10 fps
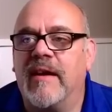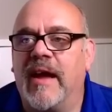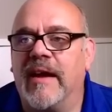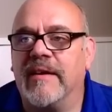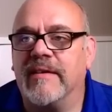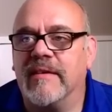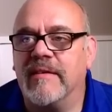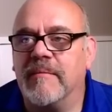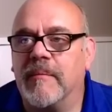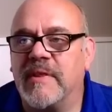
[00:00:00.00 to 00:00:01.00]
And
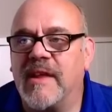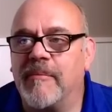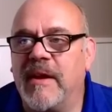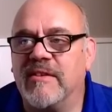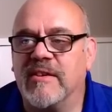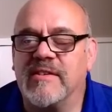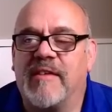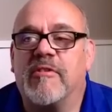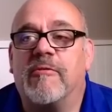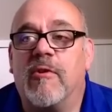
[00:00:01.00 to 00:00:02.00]
what that means is
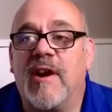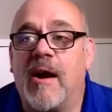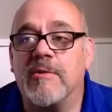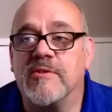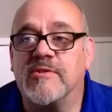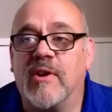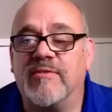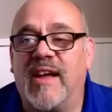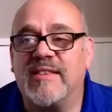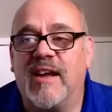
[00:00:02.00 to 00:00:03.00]
after four hours or so of
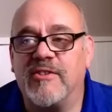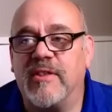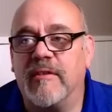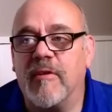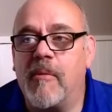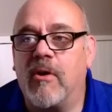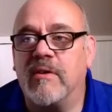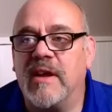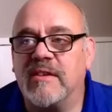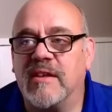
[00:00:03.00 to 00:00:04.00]
not touching the remote,
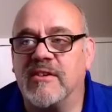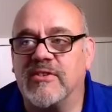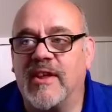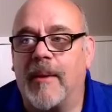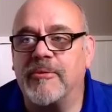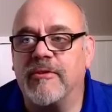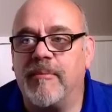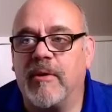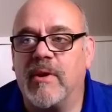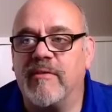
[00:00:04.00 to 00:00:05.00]
it's going to stop
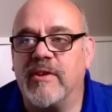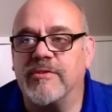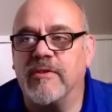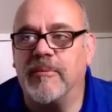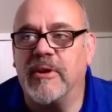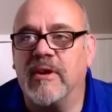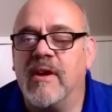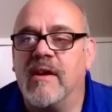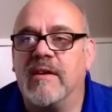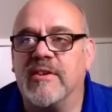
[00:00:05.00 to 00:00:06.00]
streaming whatever you're streaming
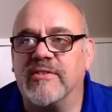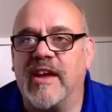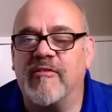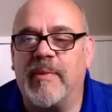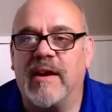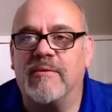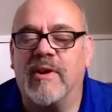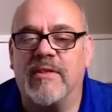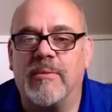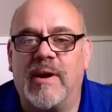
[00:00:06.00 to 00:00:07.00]
to save bandwidth.